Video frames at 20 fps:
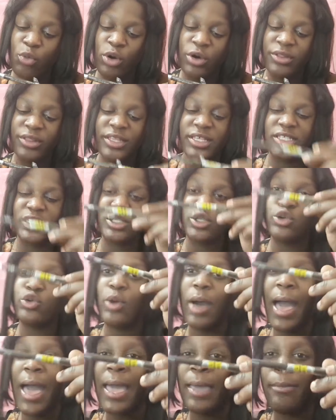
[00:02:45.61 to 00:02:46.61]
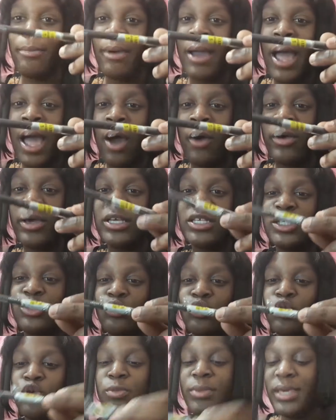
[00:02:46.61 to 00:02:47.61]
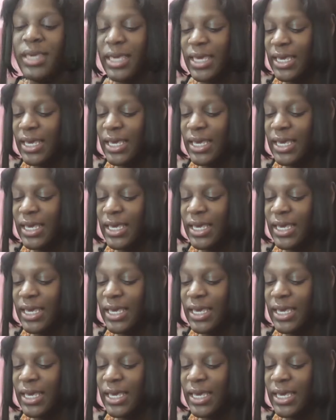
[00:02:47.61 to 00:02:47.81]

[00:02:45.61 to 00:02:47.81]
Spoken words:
Well, this new eyebrow is Ruby